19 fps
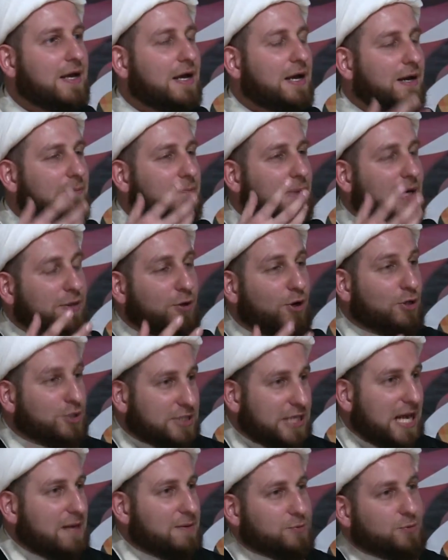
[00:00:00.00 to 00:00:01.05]
But those
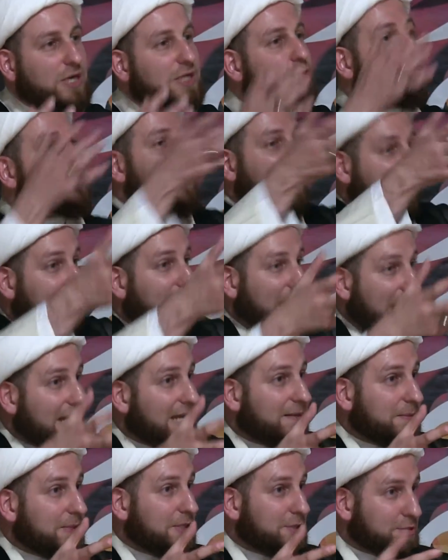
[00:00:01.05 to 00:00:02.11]
names were to scare the
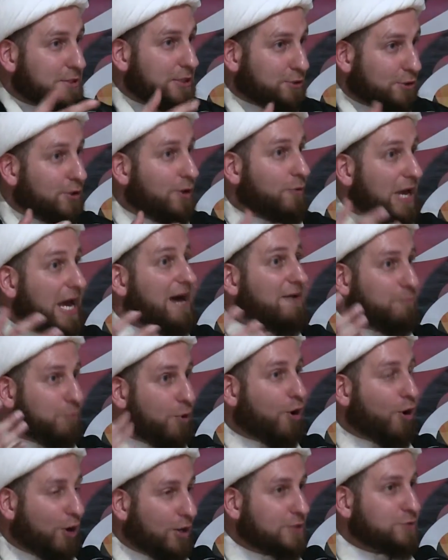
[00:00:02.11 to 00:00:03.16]
enemies, that, you know, we have
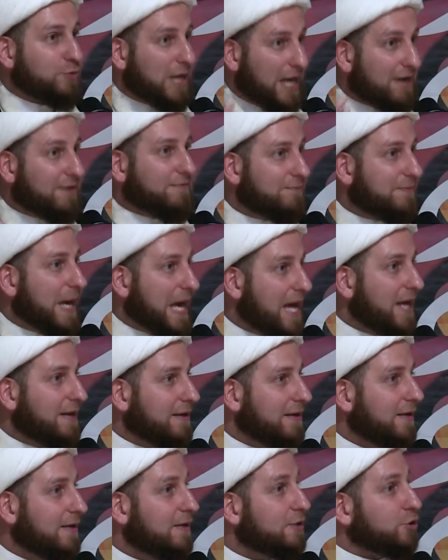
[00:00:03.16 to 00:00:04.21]
boys, we have men
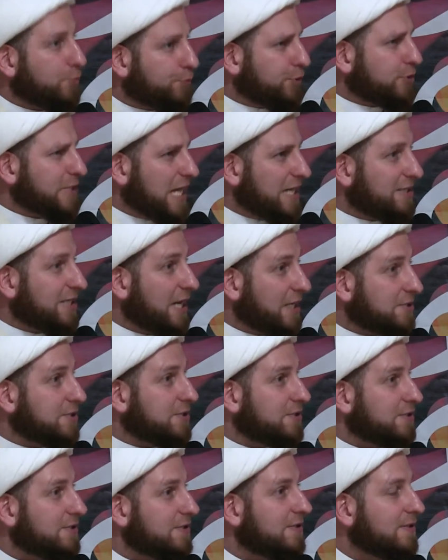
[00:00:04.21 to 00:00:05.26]
to protect
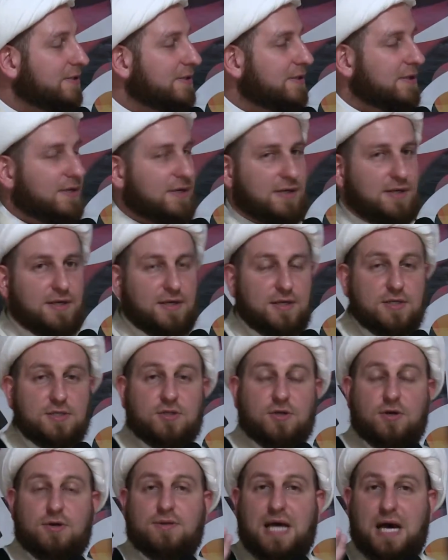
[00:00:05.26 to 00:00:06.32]
us.
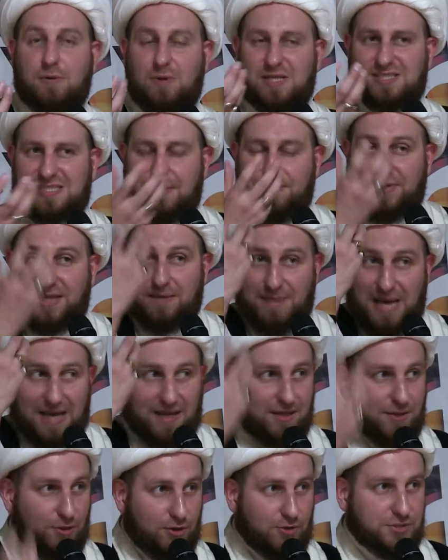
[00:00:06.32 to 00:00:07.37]
So that was something back
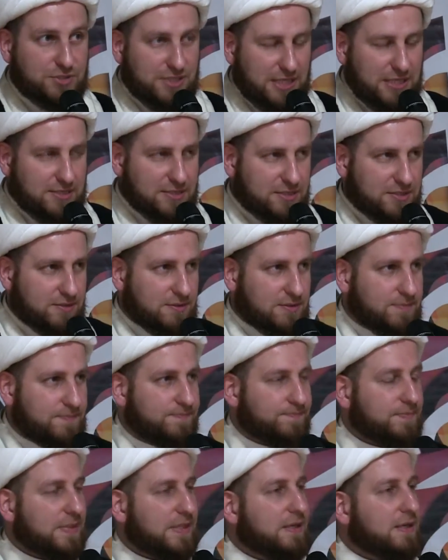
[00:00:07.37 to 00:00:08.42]
in those days.
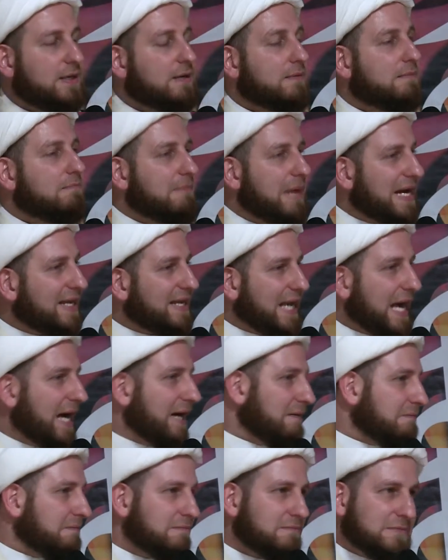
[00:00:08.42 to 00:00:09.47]
Mecca
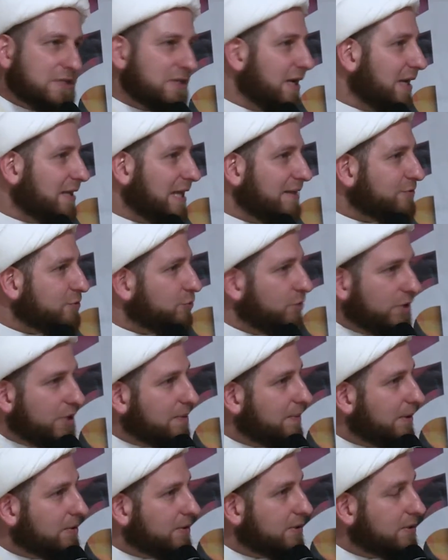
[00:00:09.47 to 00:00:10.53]
did not have to worry
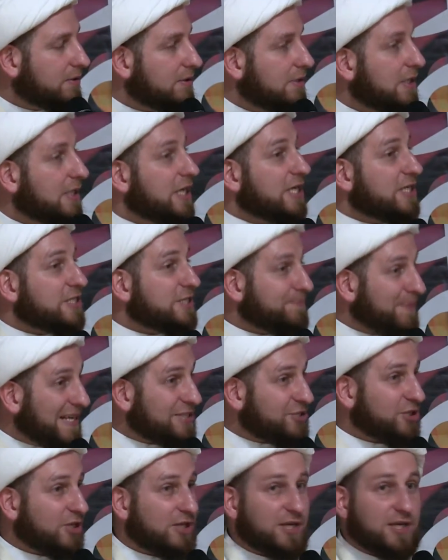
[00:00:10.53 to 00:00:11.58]
about it,
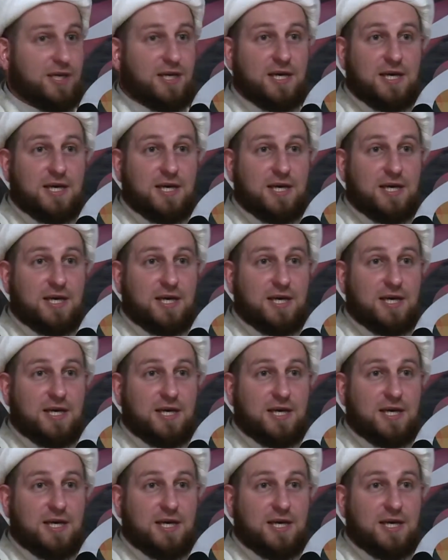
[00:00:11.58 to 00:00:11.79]
especially